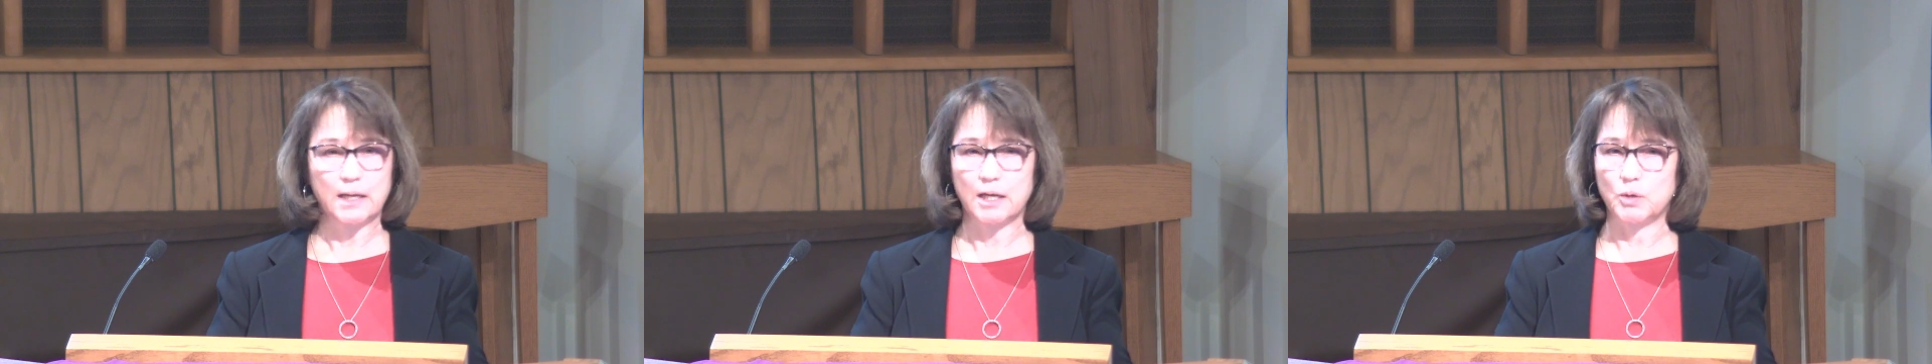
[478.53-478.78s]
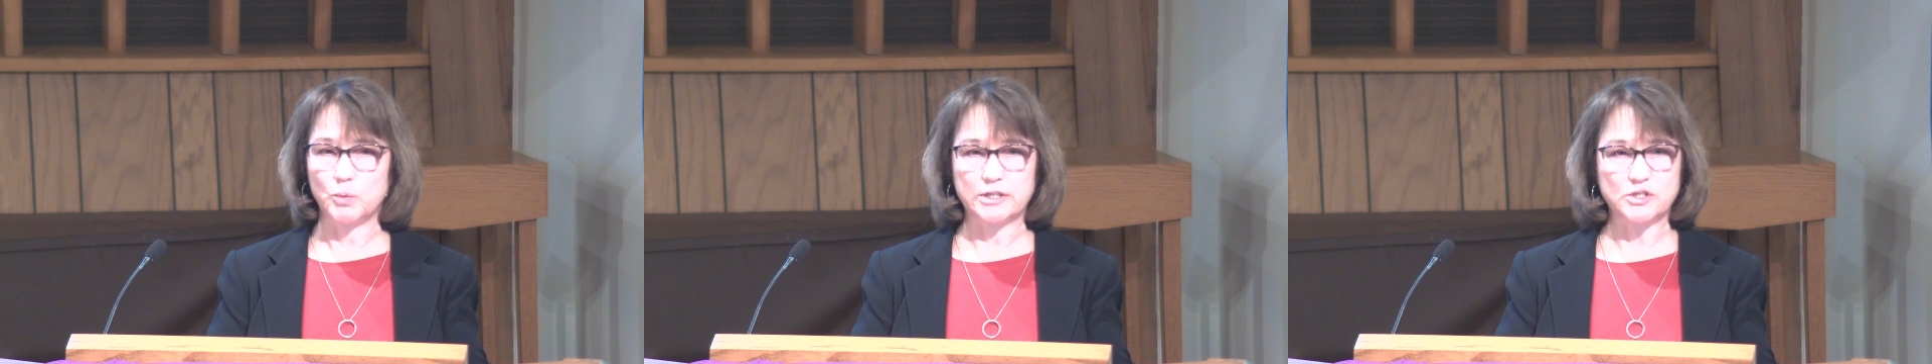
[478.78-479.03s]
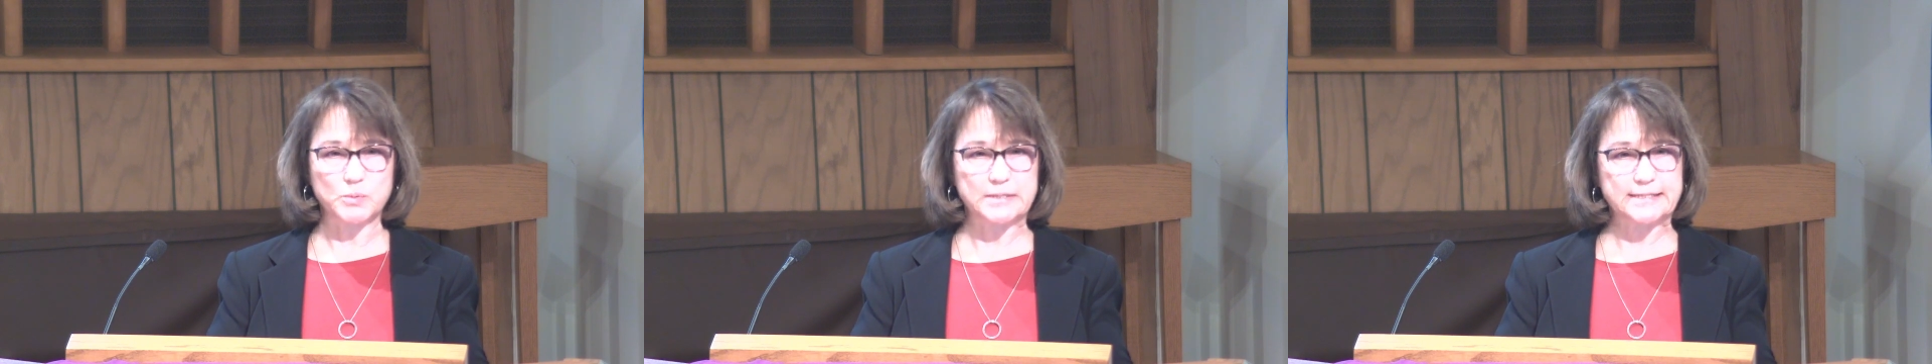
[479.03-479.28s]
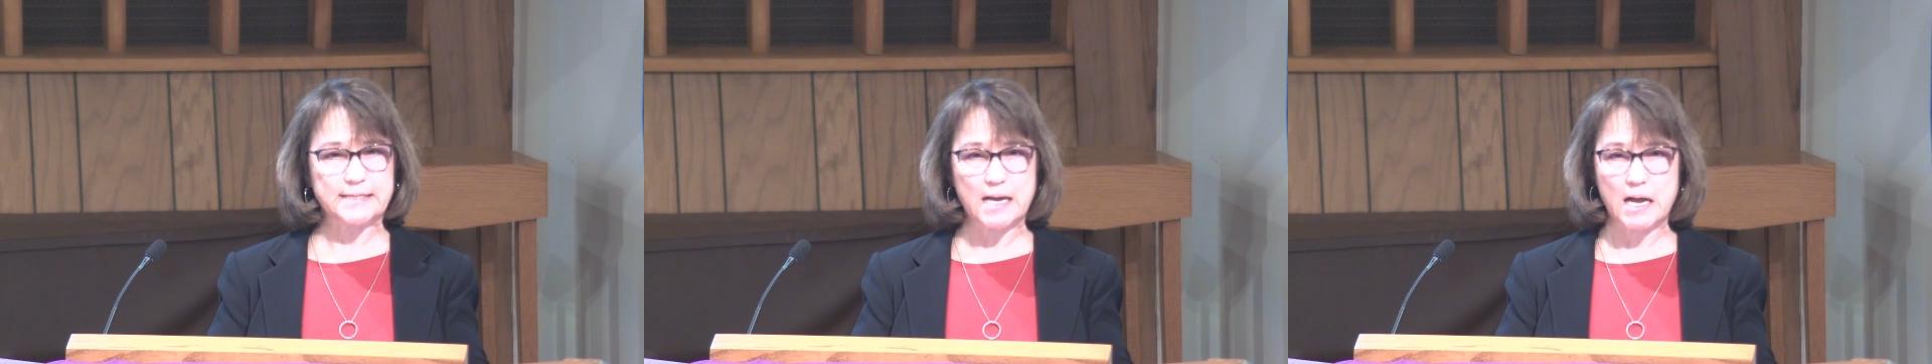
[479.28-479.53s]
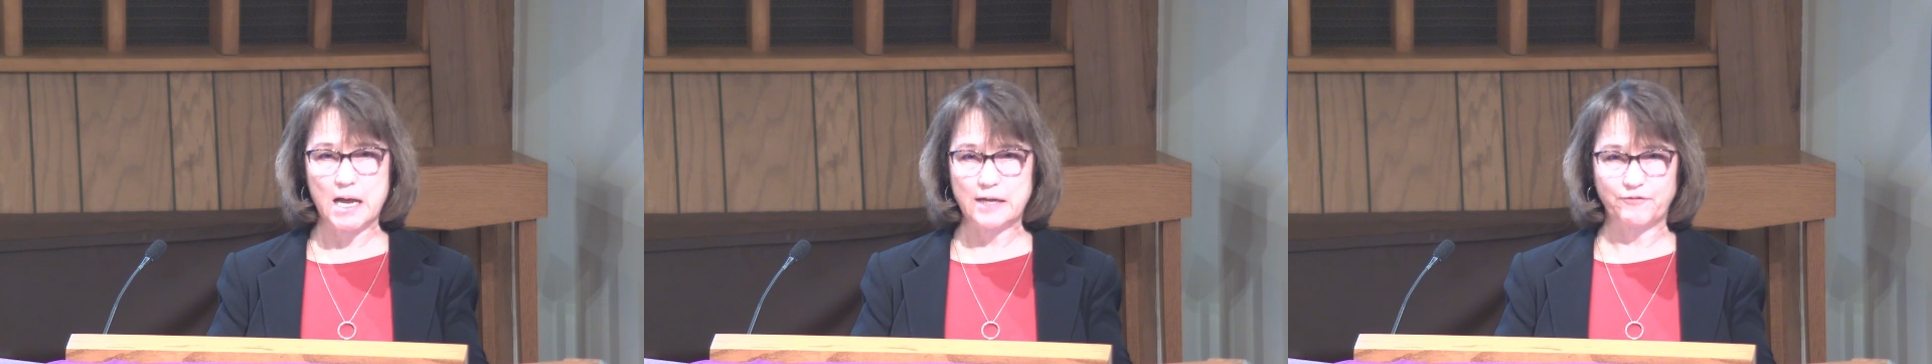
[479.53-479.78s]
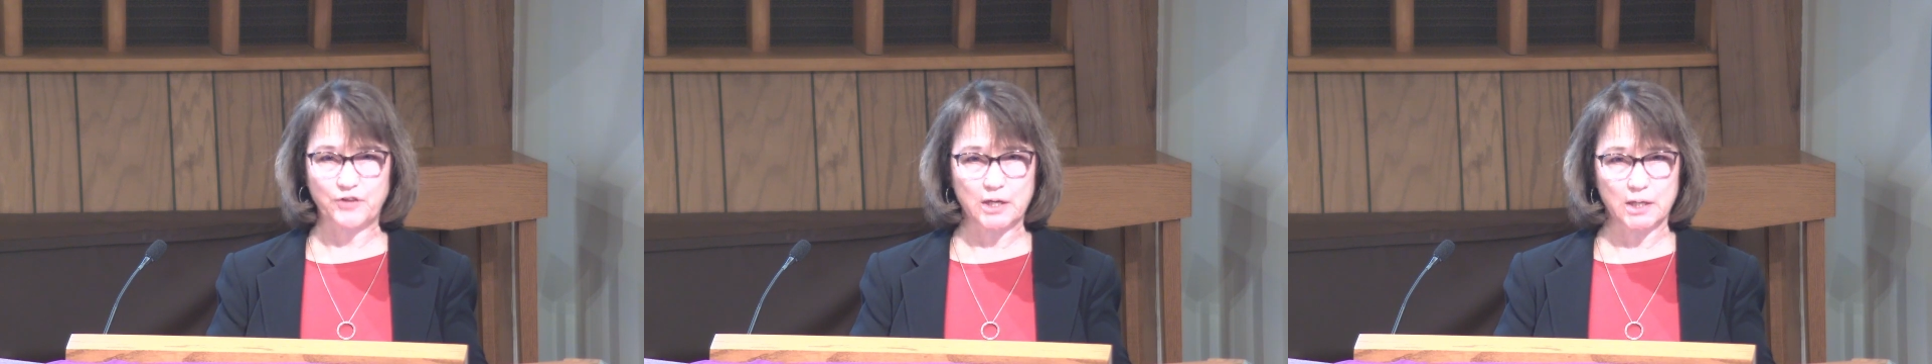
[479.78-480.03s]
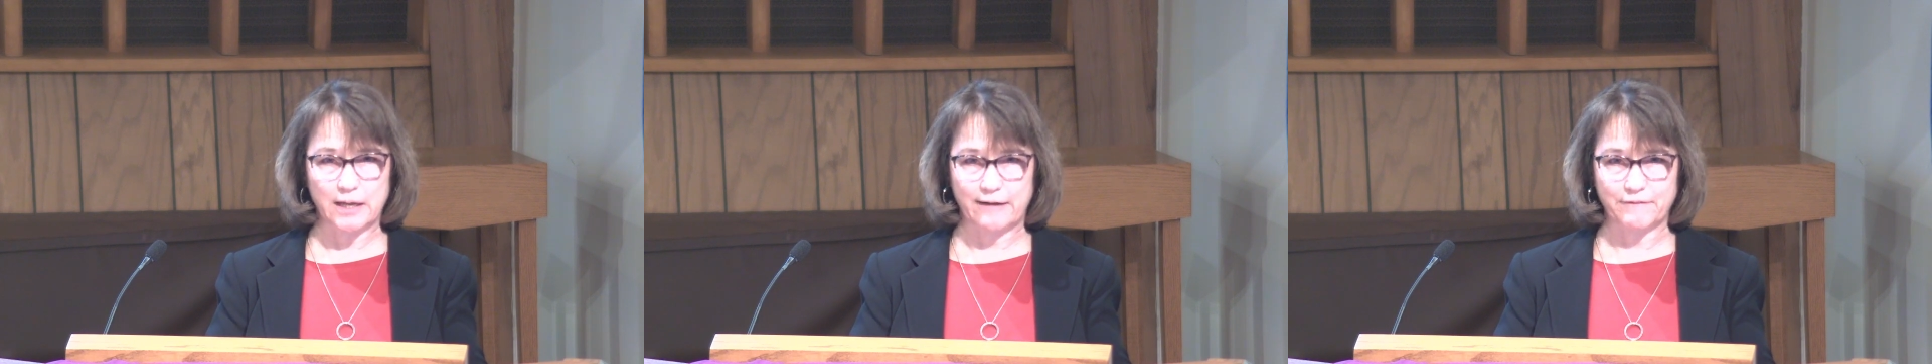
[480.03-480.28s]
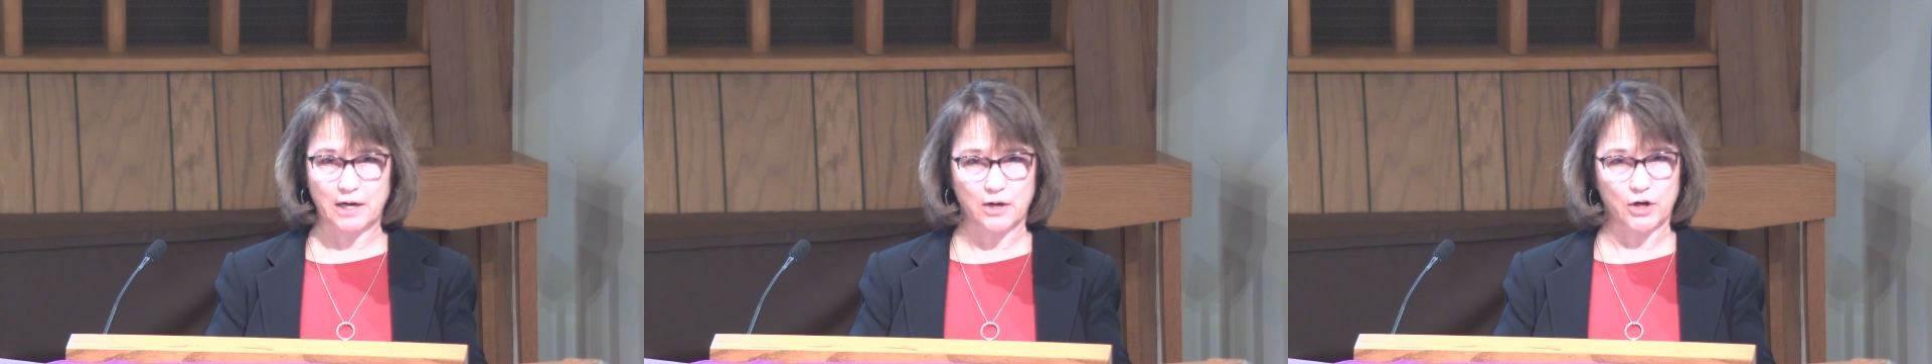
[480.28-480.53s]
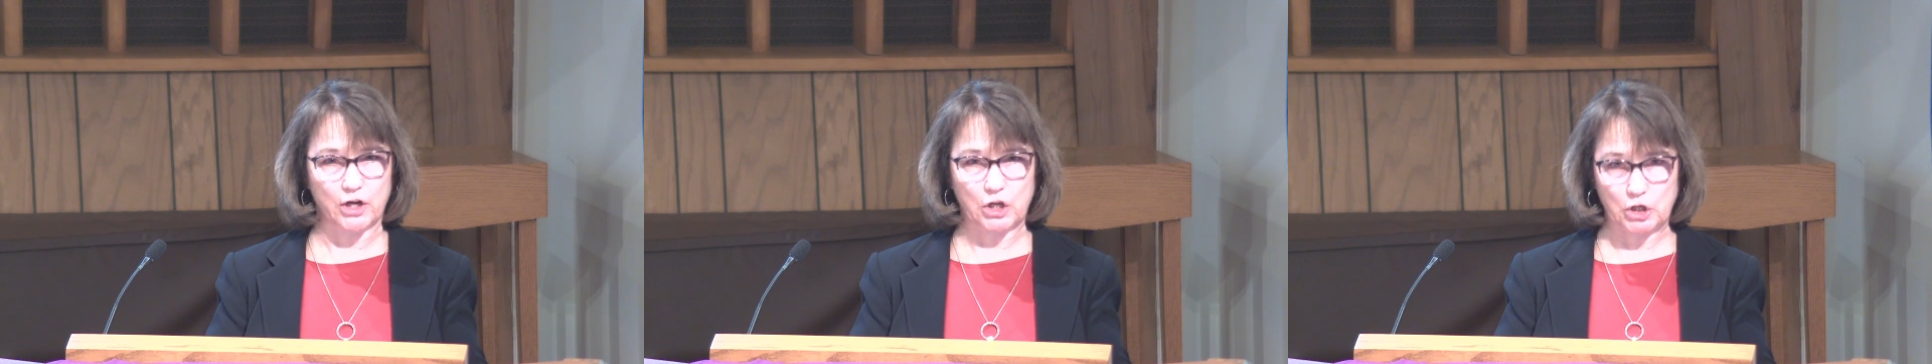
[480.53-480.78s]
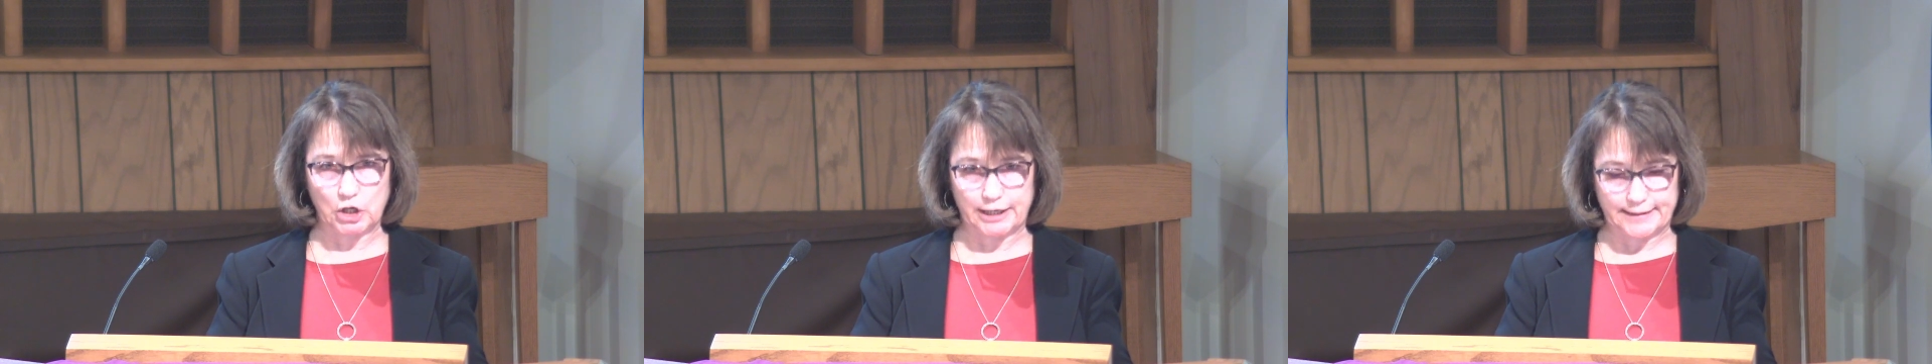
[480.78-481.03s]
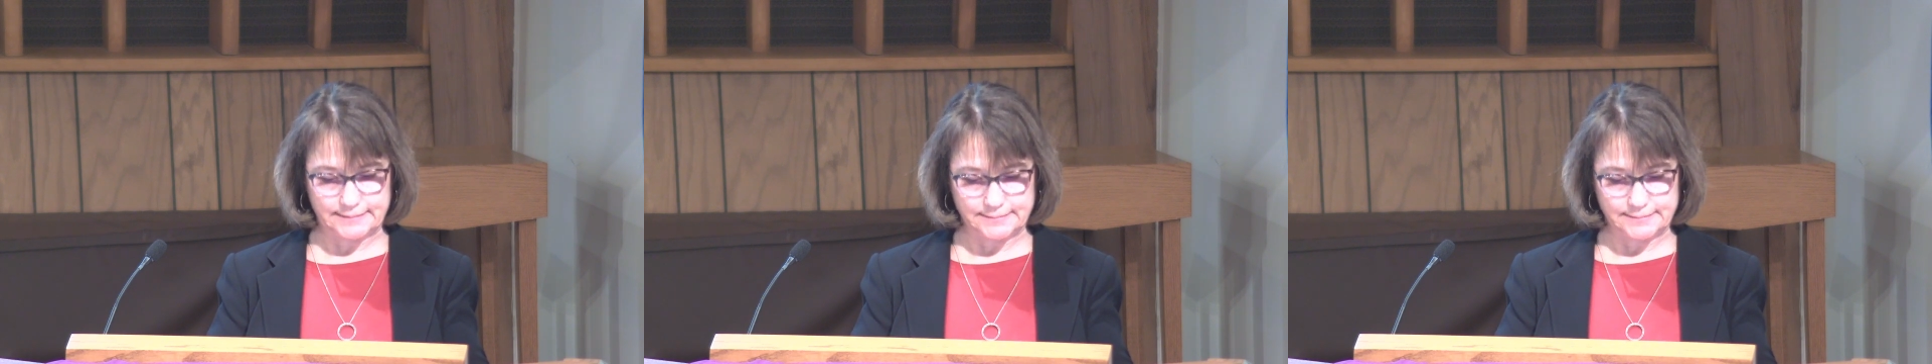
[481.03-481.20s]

which was not feeling very good.